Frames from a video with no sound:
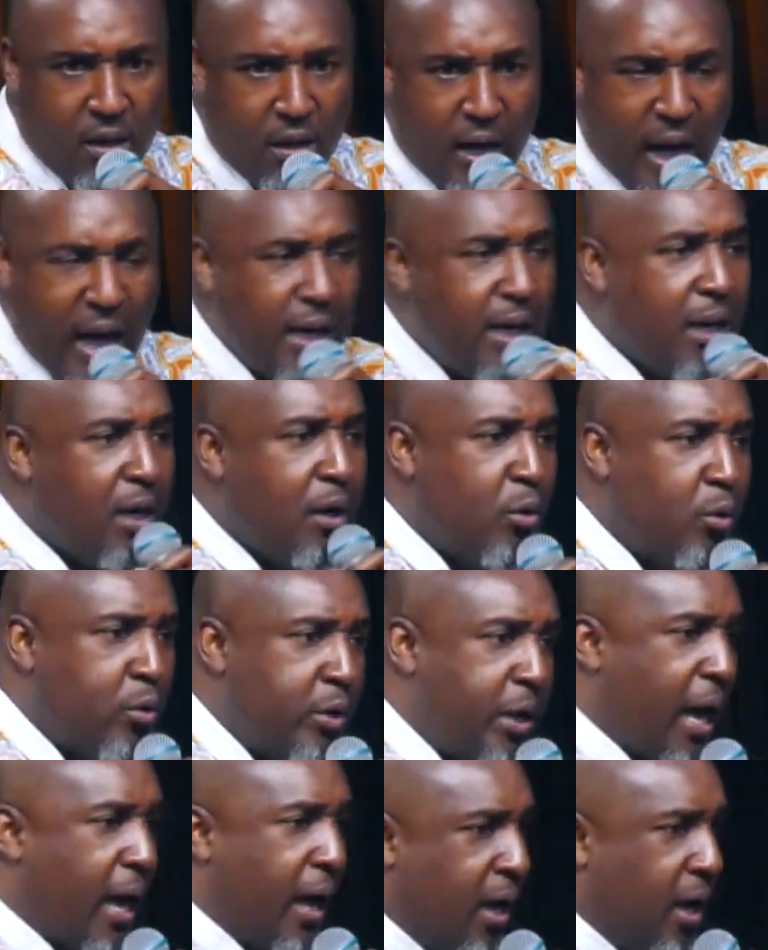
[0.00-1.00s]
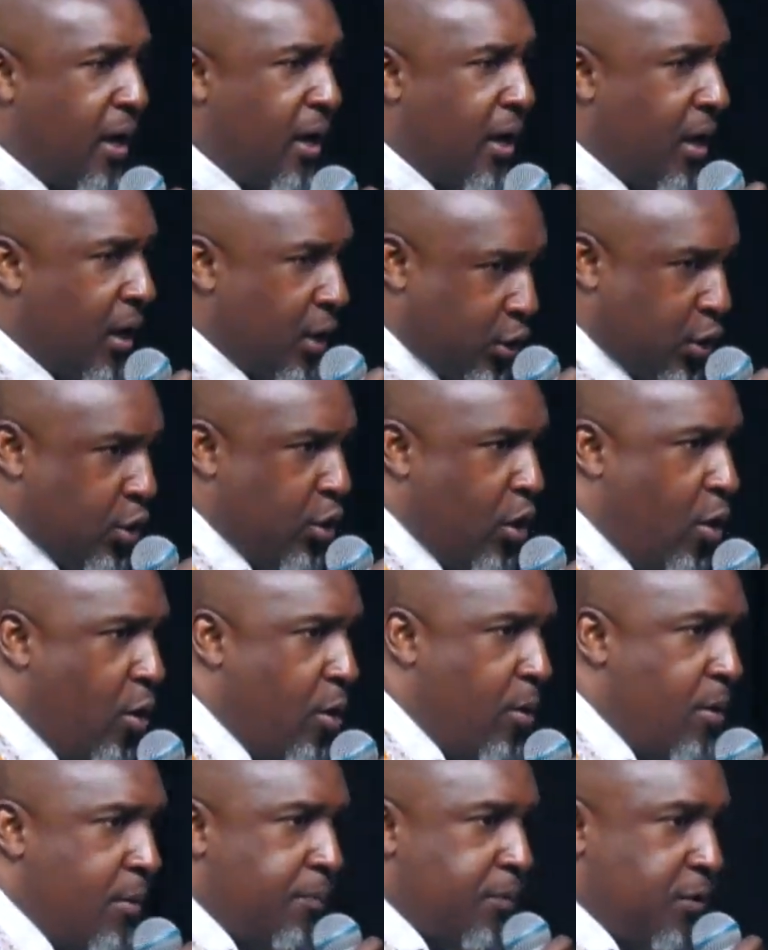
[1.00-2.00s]
Hallelujah. Do you
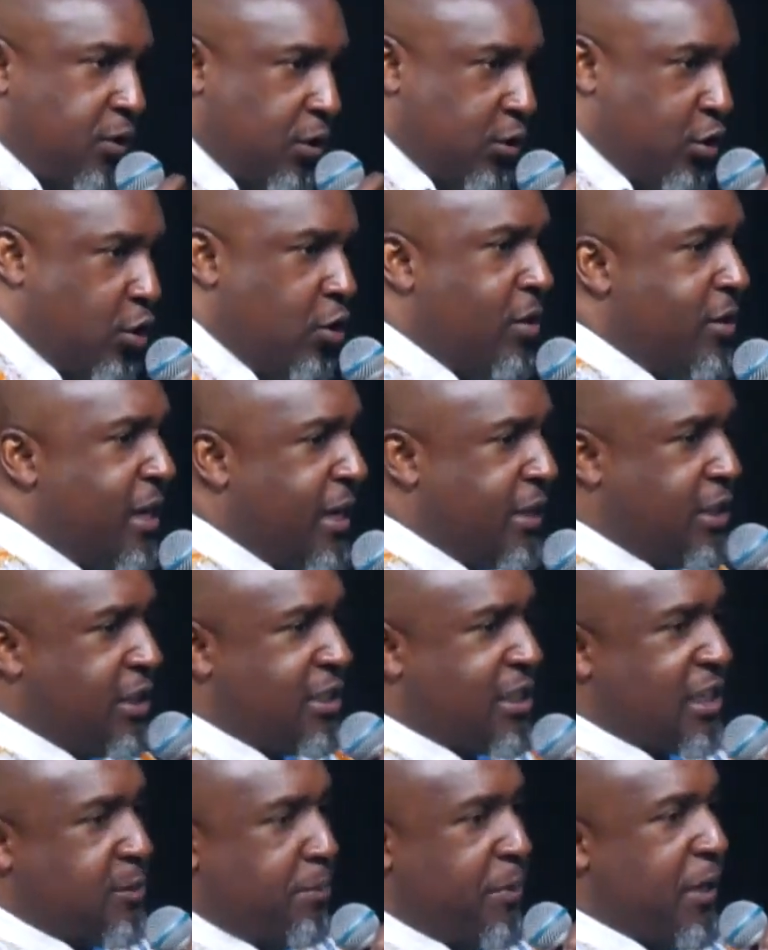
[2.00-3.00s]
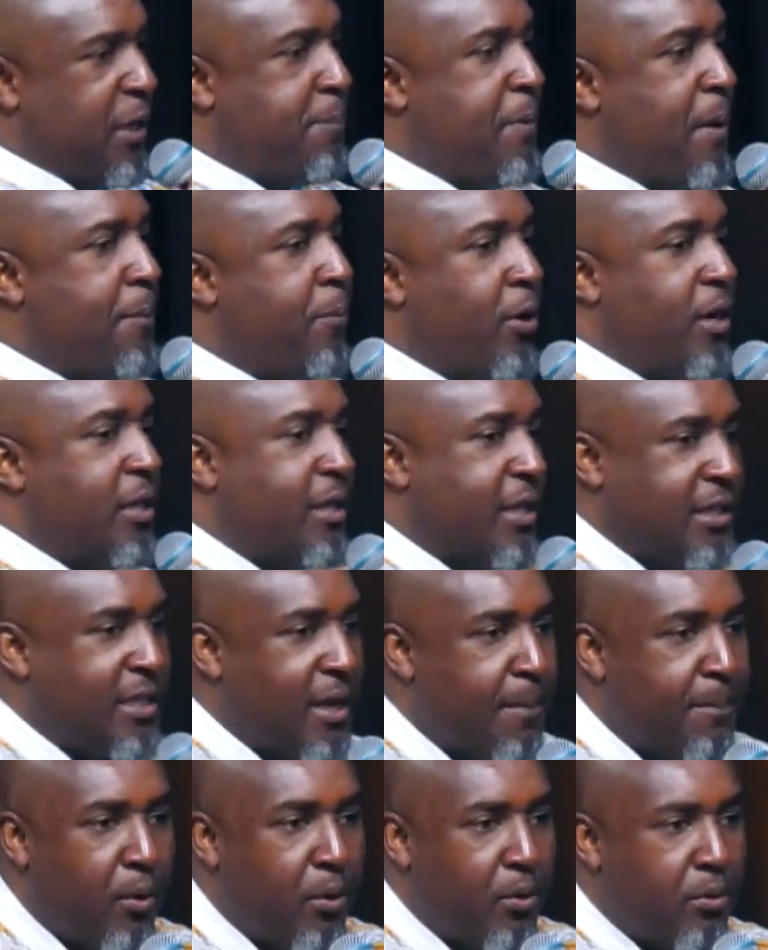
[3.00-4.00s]
know that Jesus beat people in the
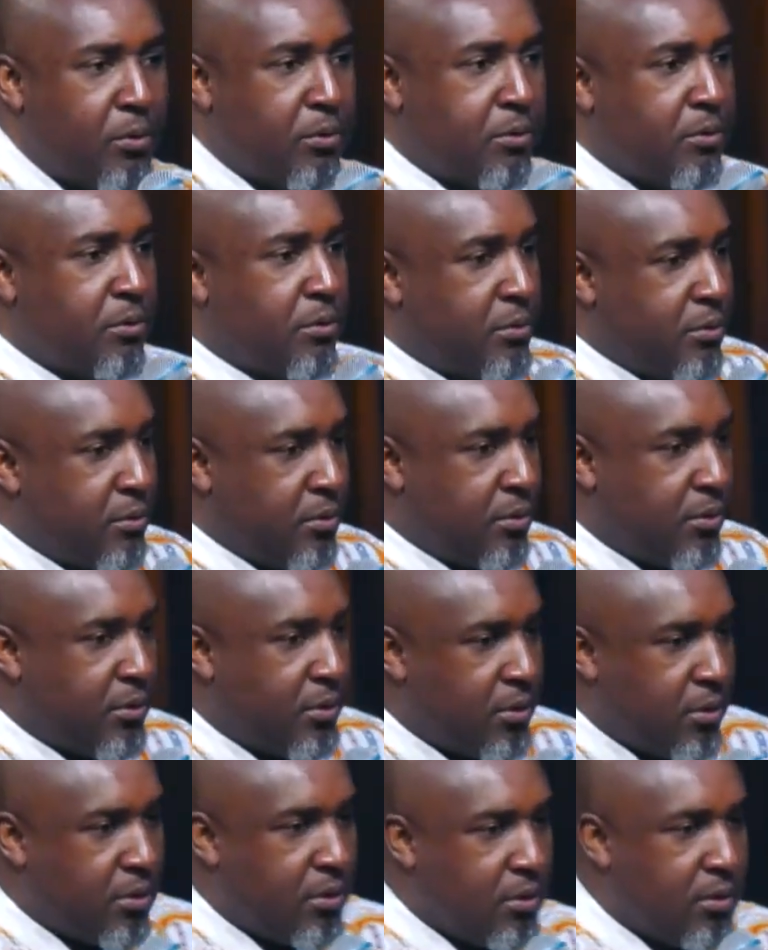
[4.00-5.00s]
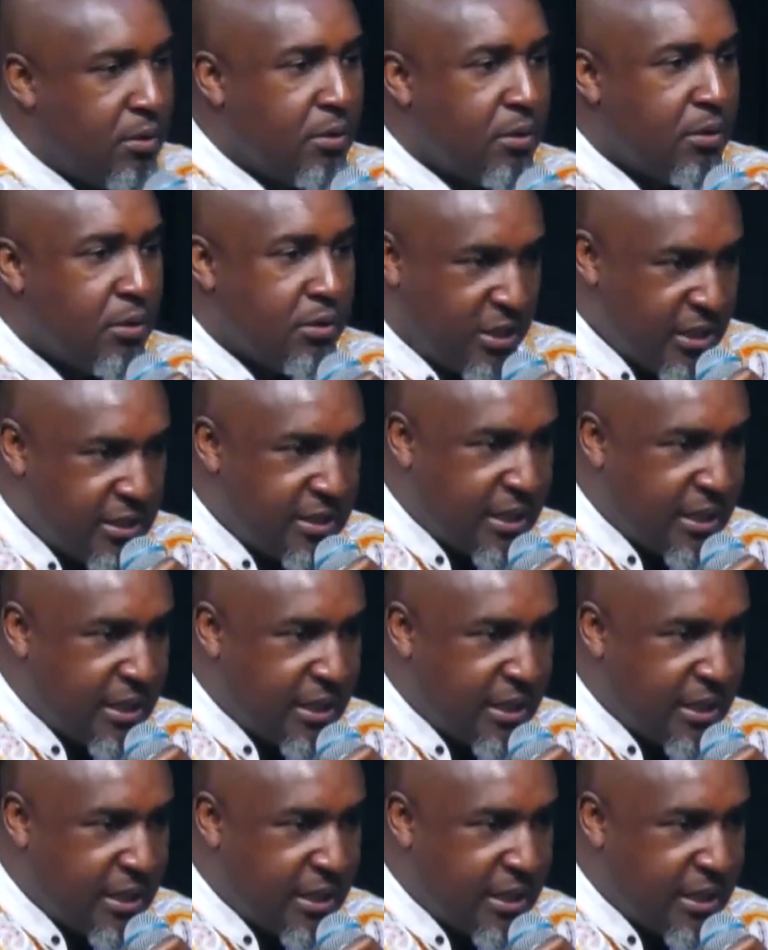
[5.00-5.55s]
temple? He